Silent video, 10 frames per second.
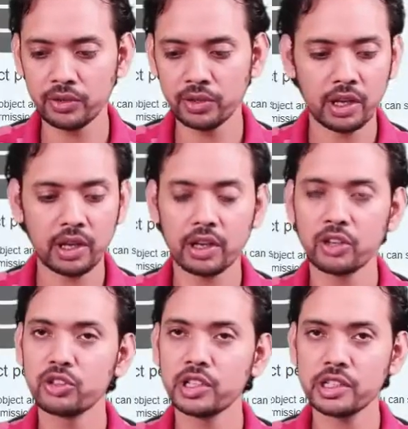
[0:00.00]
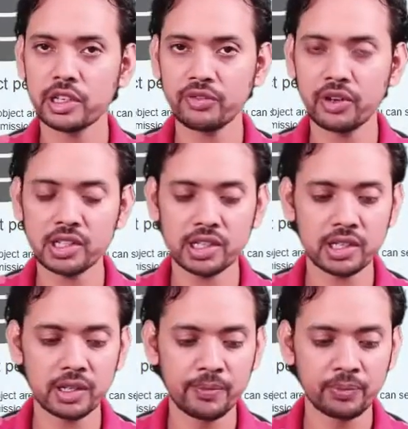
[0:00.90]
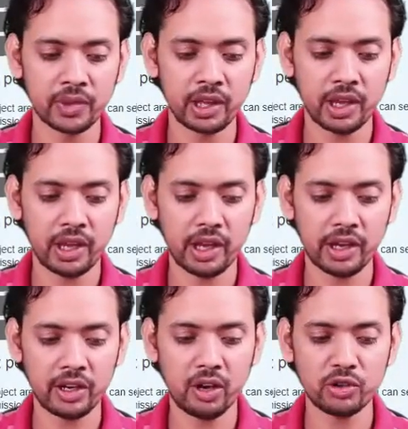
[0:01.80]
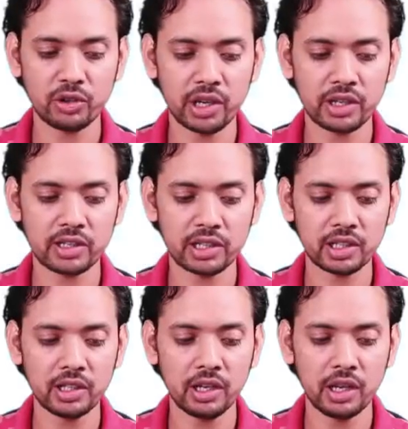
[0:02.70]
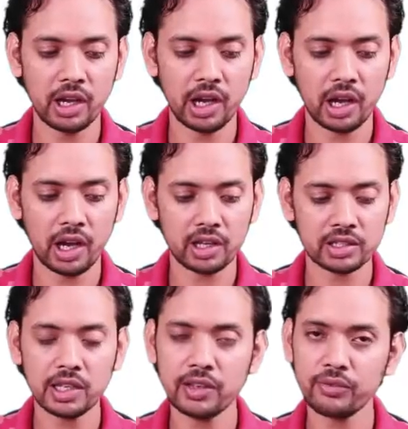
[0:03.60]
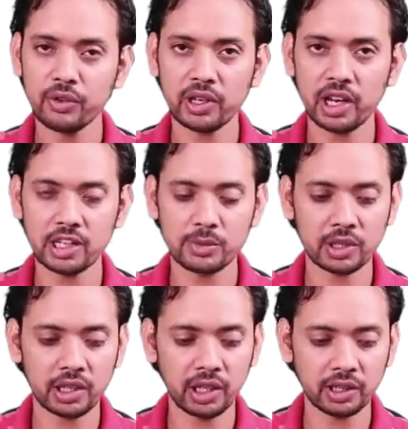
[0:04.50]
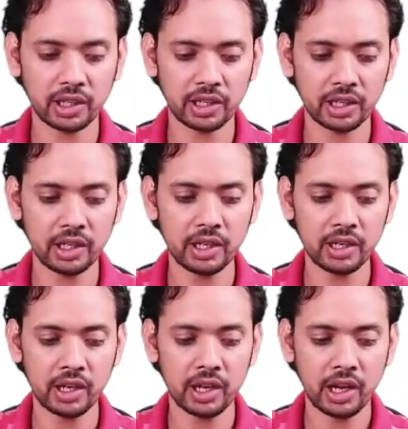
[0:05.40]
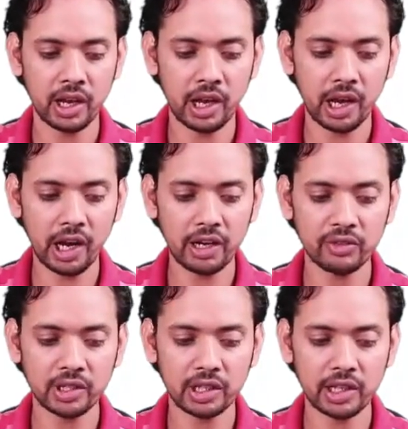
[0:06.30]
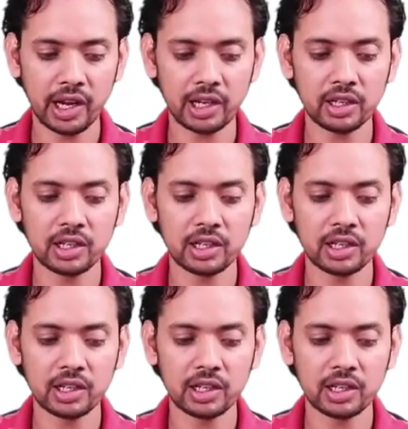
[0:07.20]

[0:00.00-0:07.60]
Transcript: Here you just refresh it, and now you can see a same folder has been created here, and within that